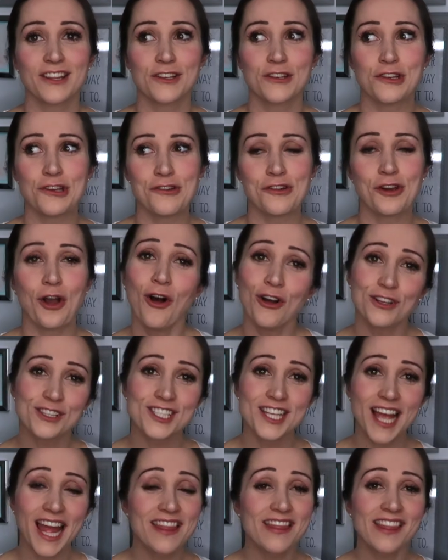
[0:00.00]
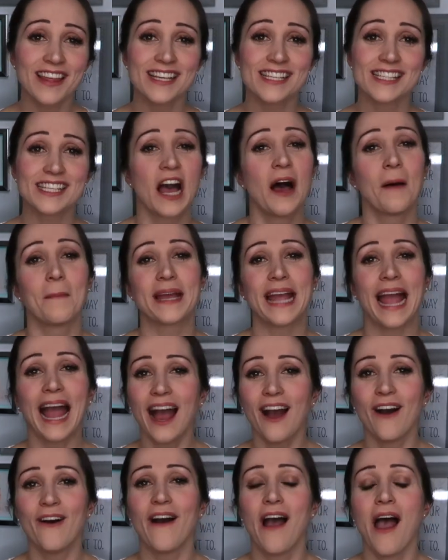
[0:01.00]
the new content that is coming
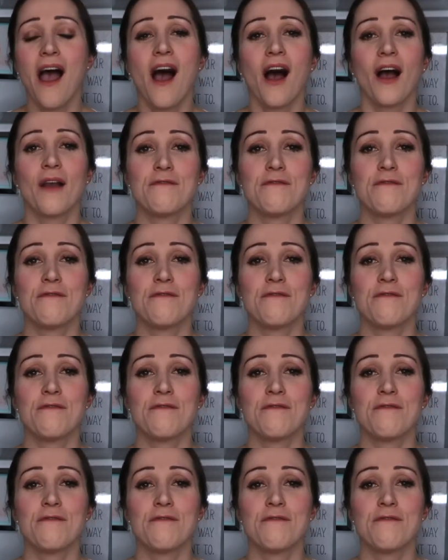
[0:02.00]
out.